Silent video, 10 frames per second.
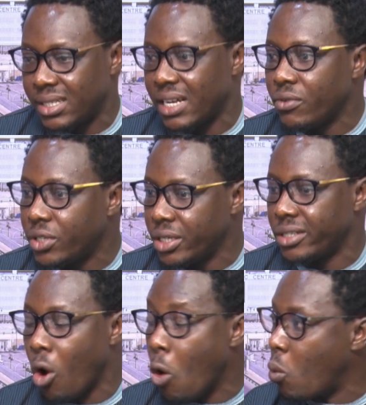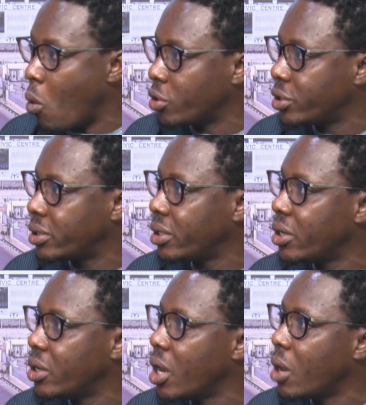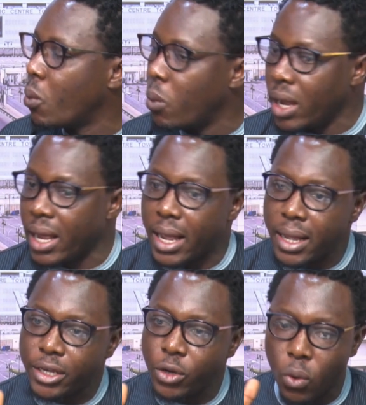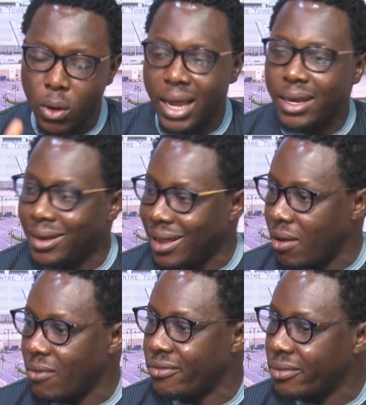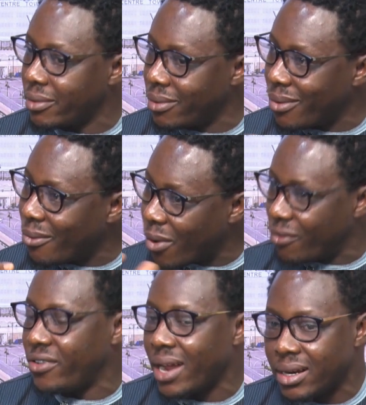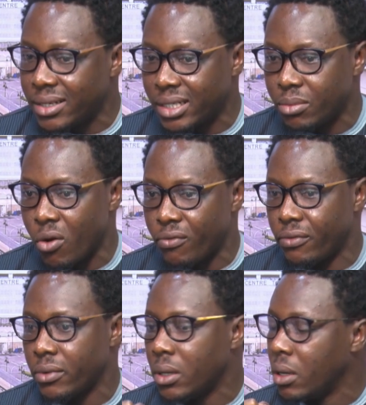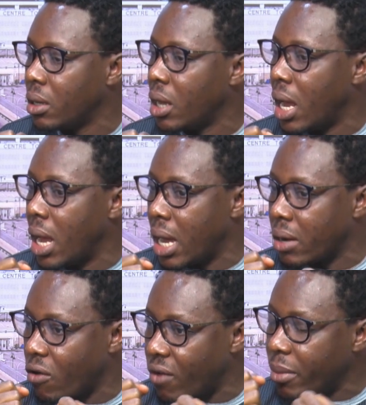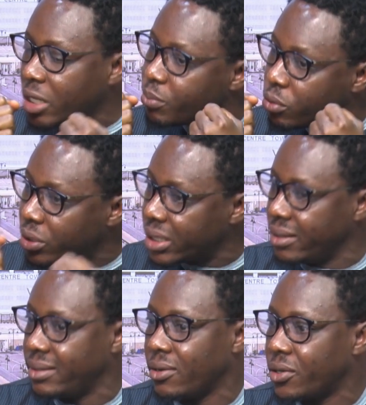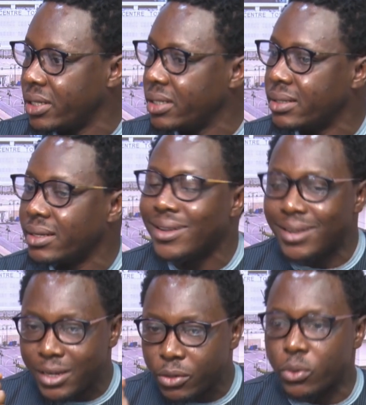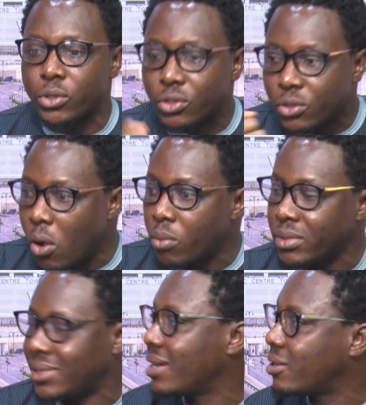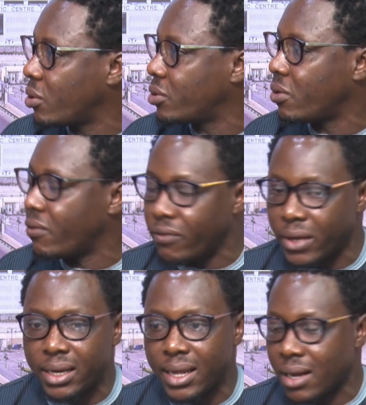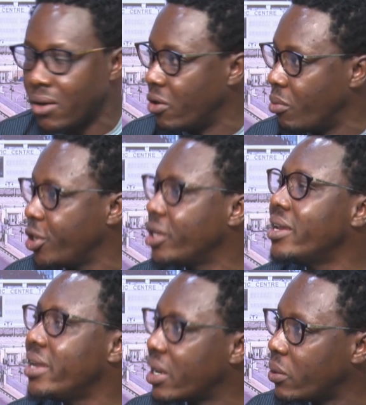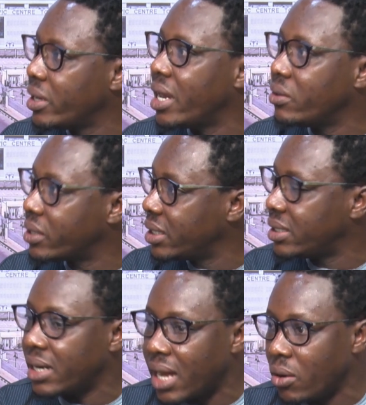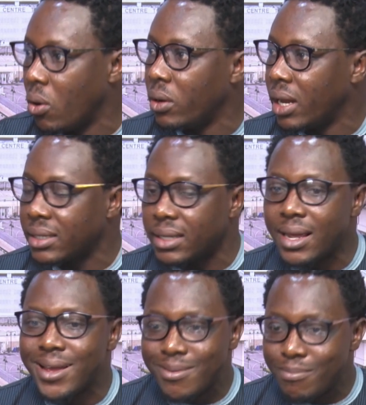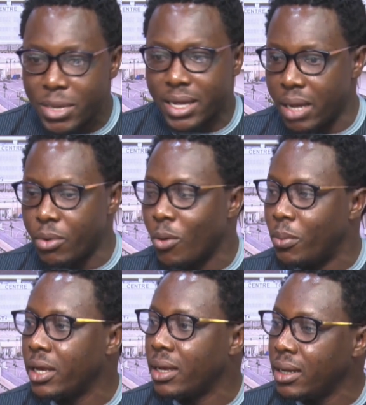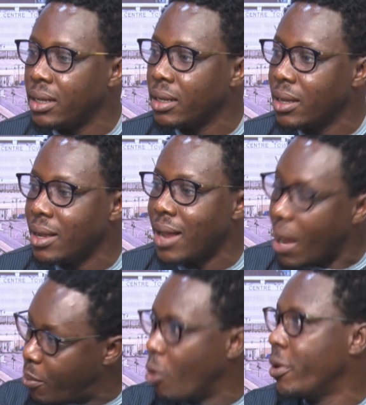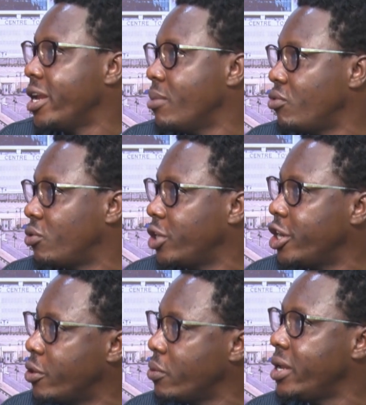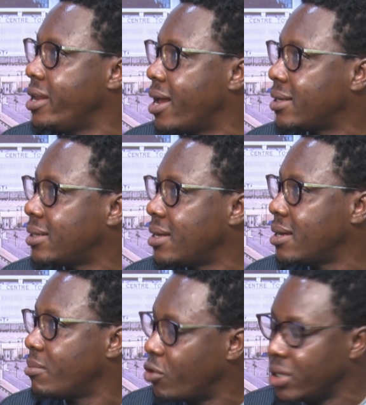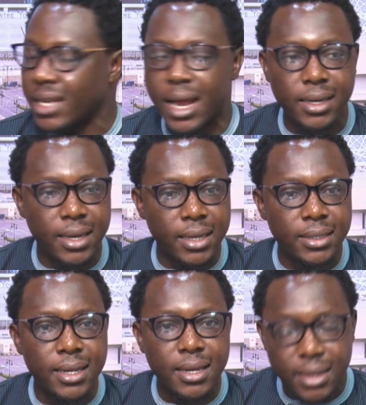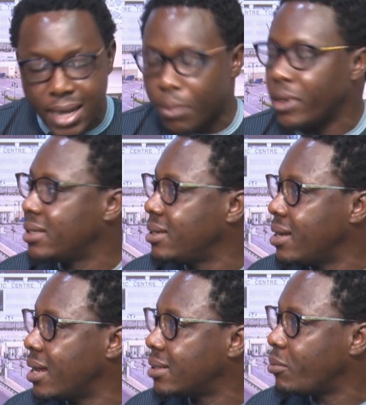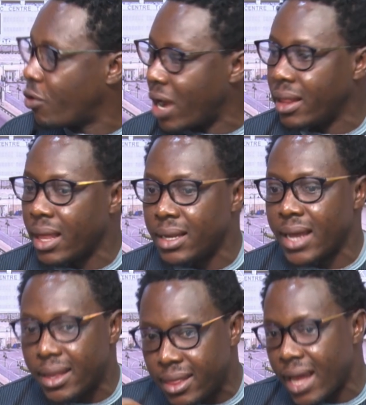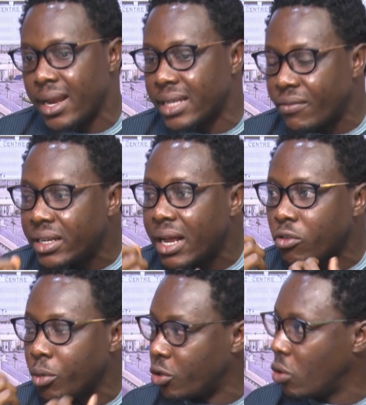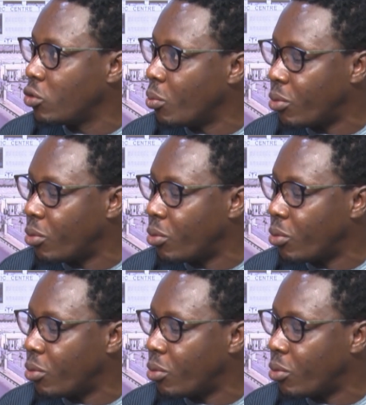70s onwards, where the whole idea of welfareism, of government putting resources into some sectors of the economy, including education and others, became completely abominable to the new leaders, political leaders, the capitalist leaders, but rather the idea that everything had to be turned to